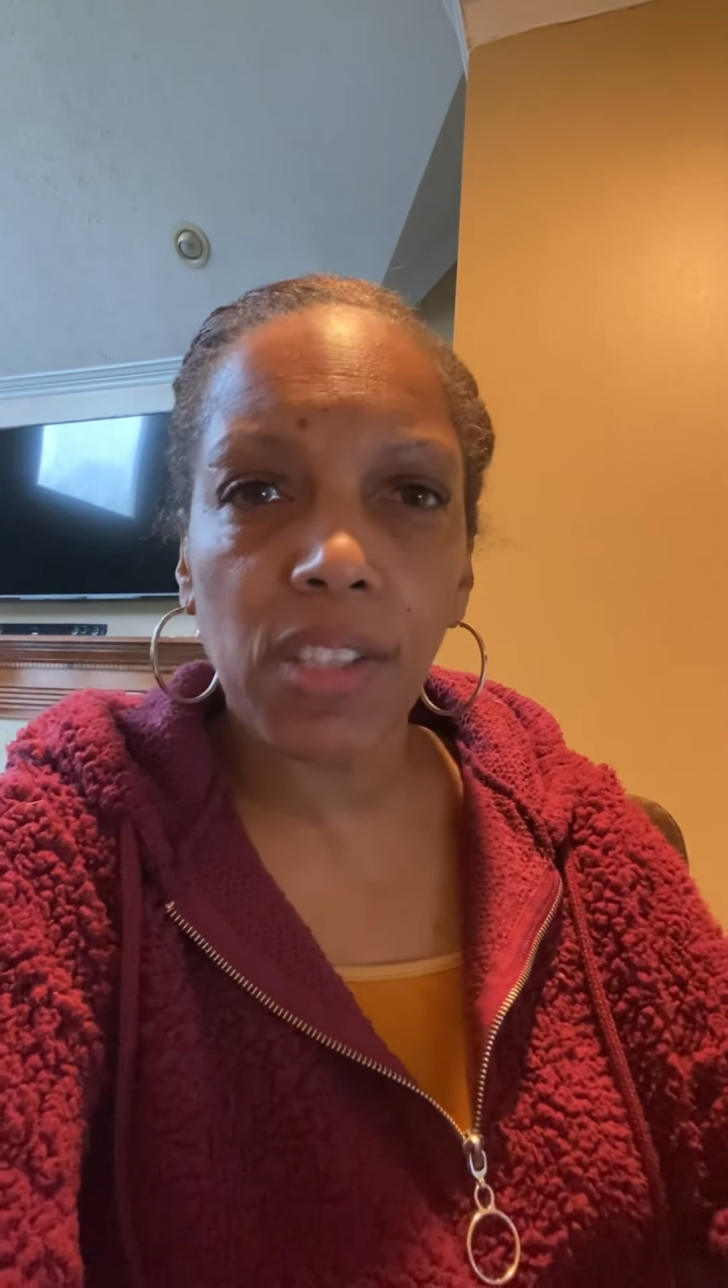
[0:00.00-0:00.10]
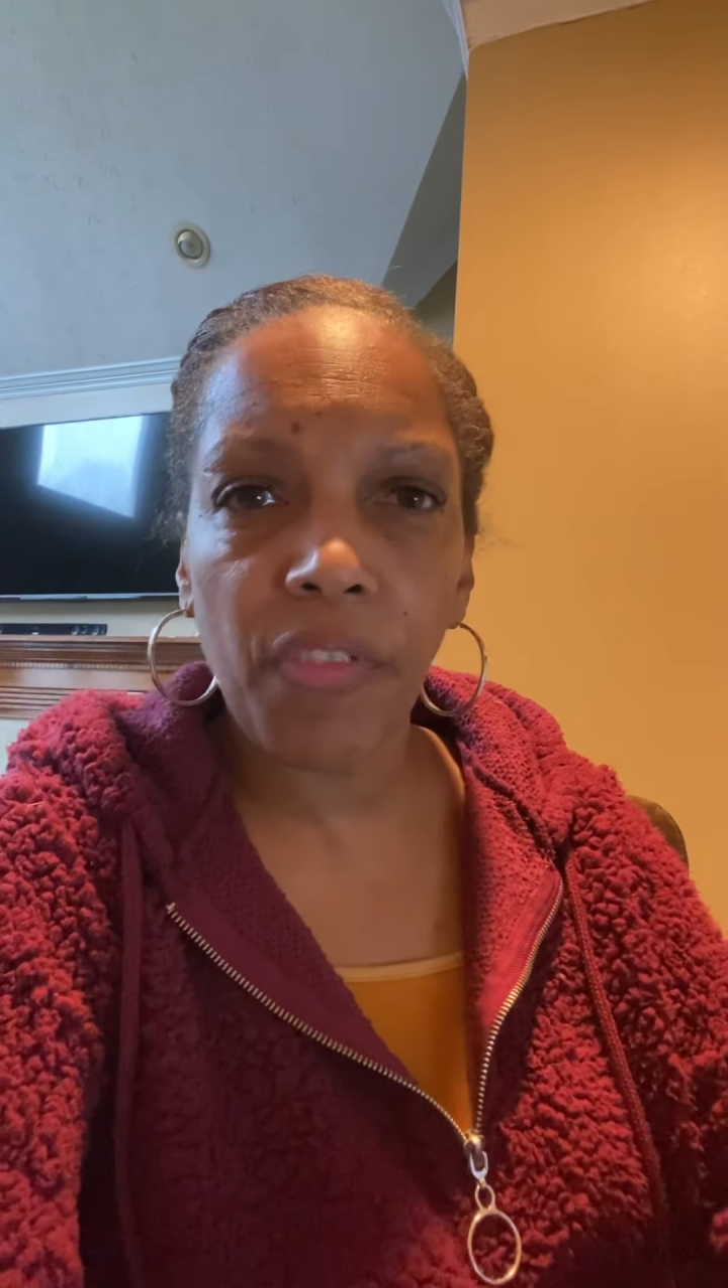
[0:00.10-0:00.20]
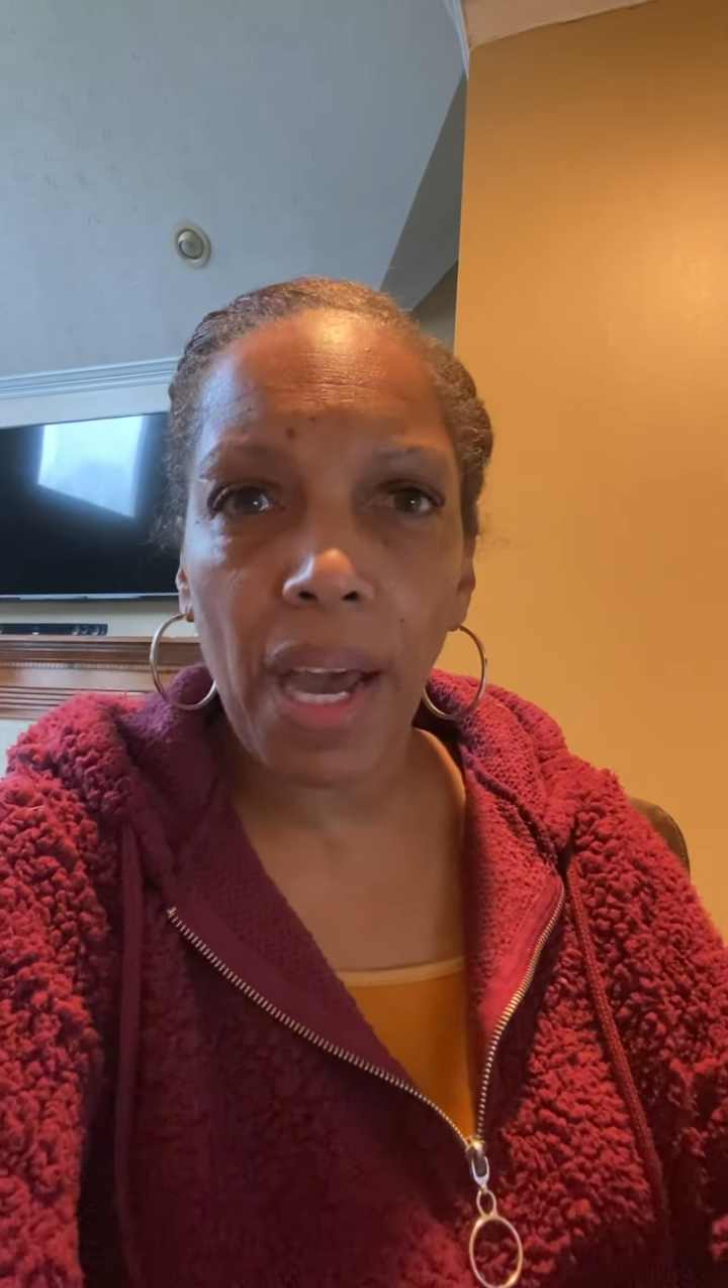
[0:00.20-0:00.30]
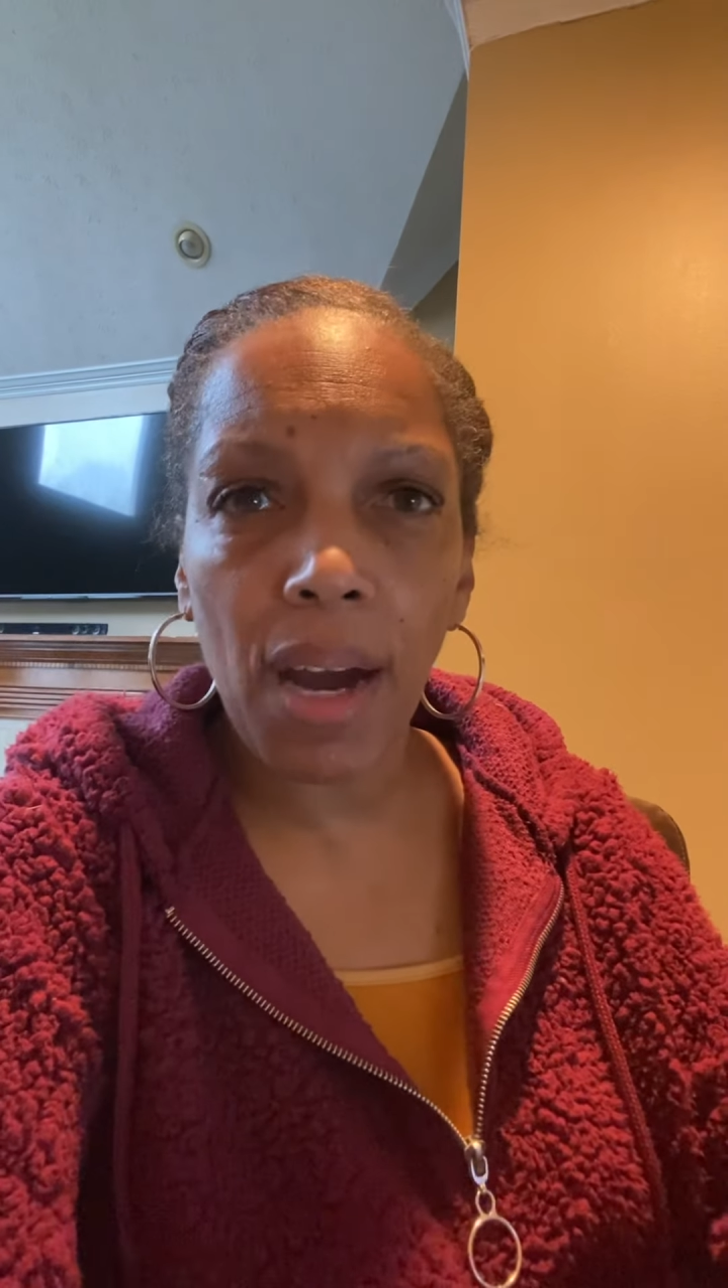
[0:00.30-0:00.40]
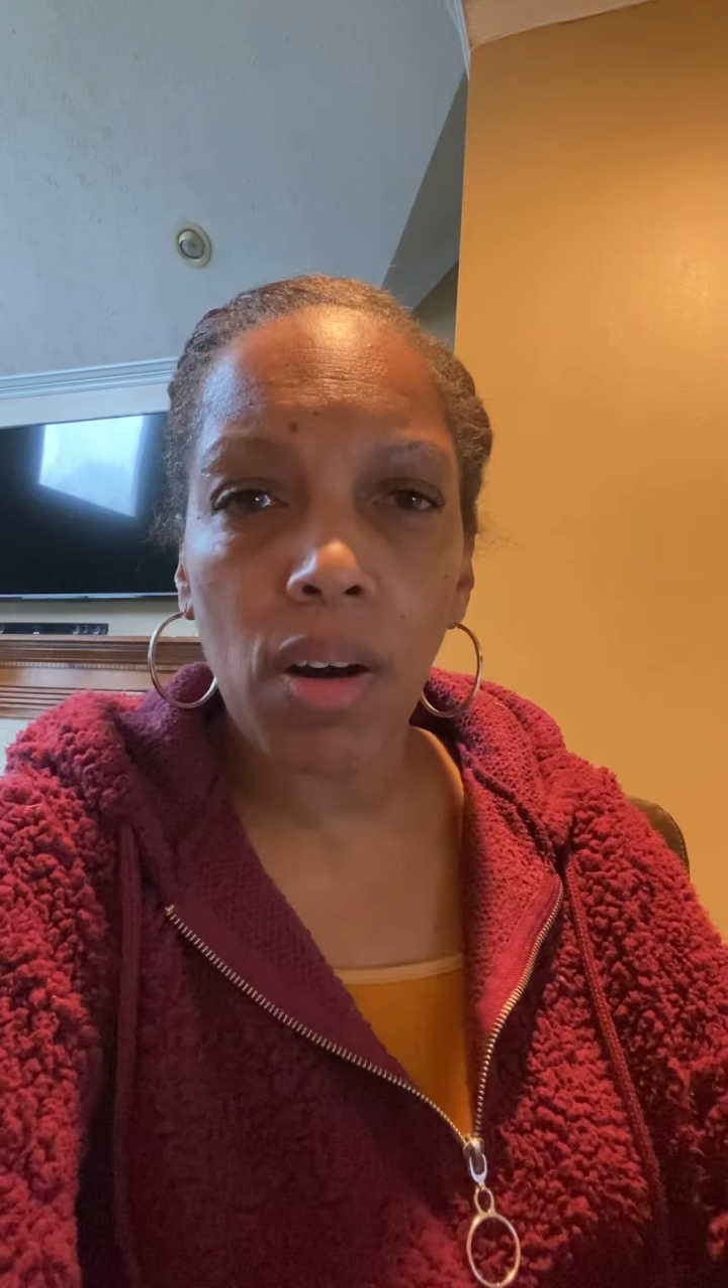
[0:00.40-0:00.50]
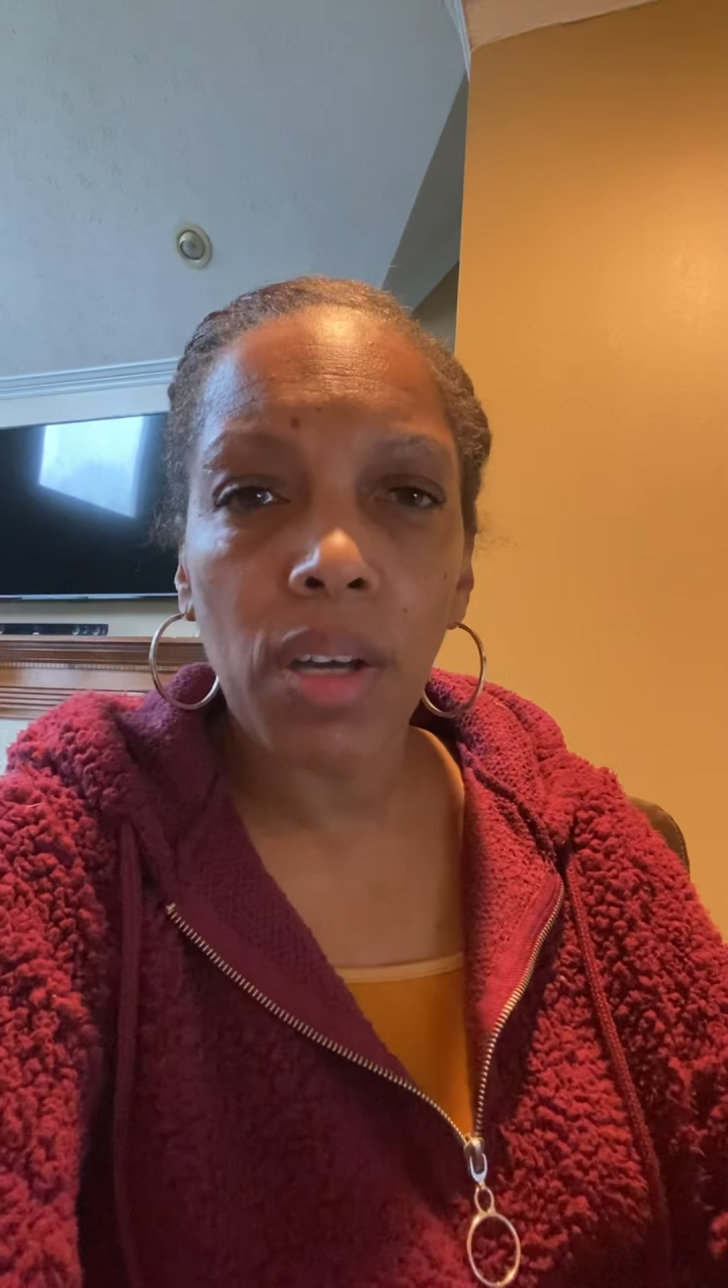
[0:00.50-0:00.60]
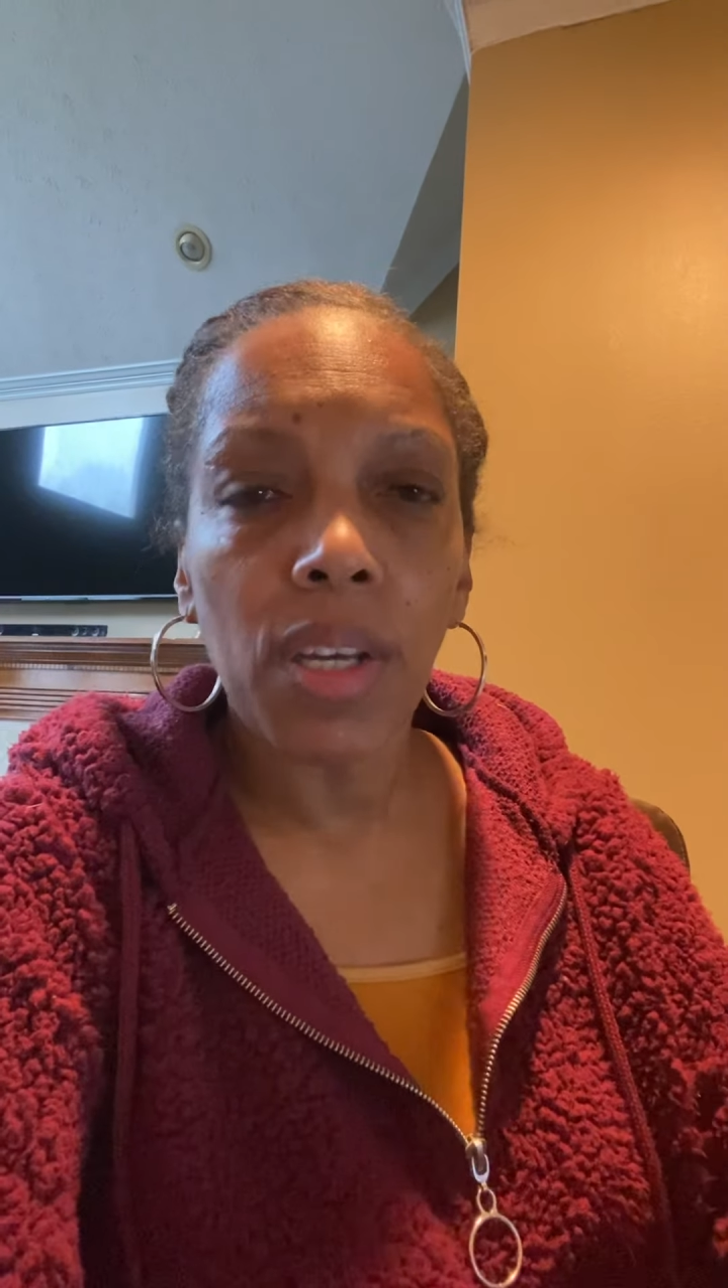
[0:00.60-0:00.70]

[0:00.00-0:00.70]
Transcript: file.